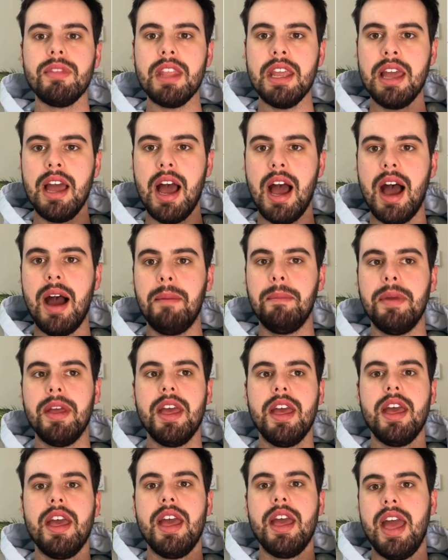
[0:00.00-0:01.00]
And
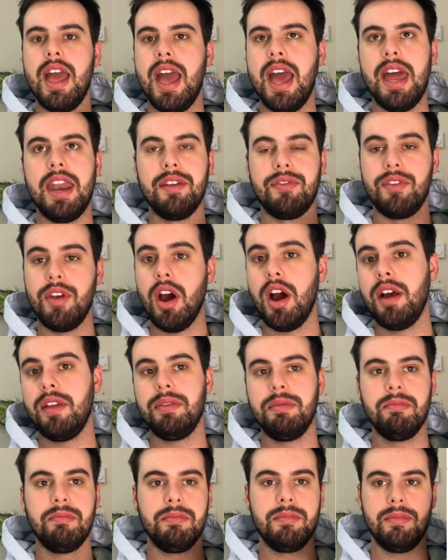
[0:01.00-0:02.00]
if not,
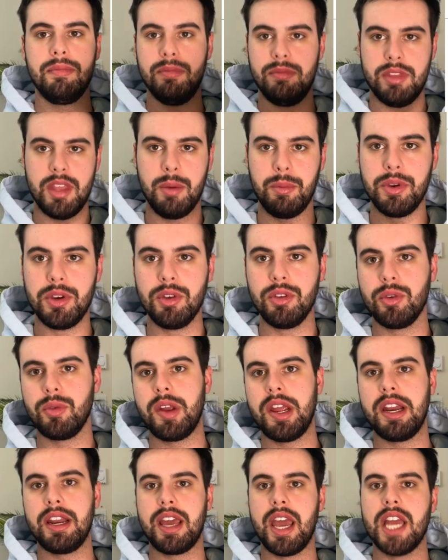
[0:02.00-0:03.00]
then we do the
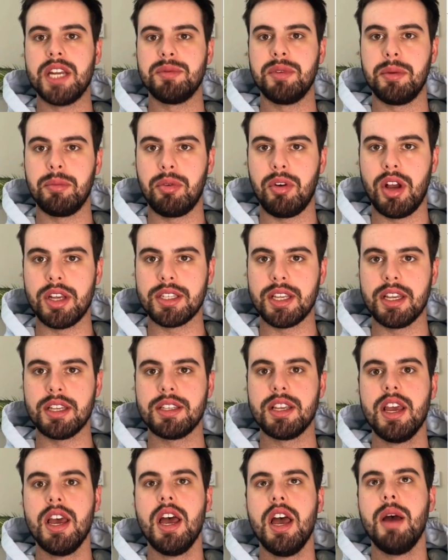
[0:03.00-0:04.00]
re-engagement process.
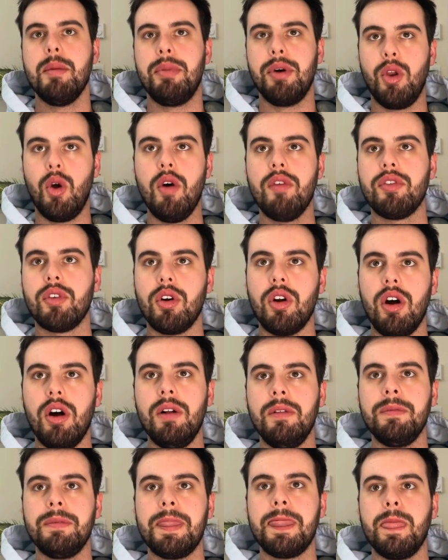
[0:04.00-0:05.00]
But overall,
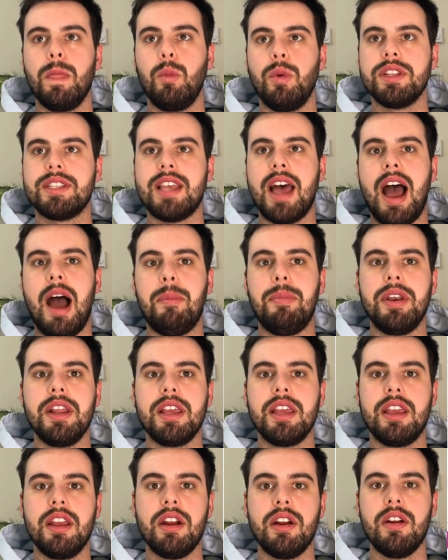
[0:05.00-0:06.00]
what's happening
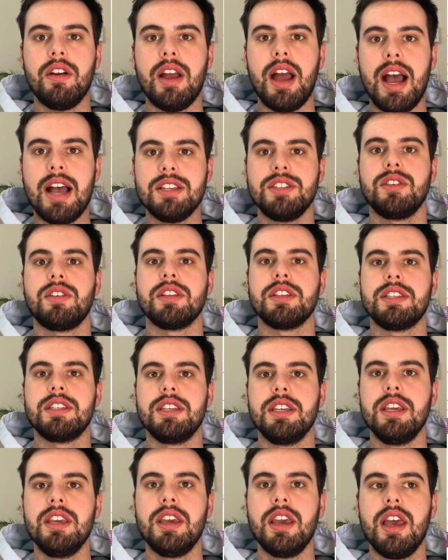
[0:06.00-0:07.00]
here, as you can
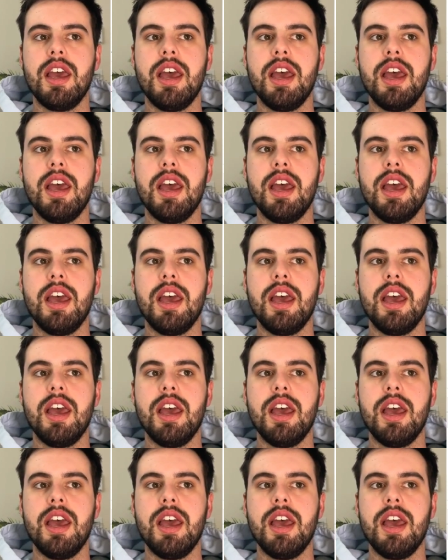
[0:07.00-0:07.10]
see,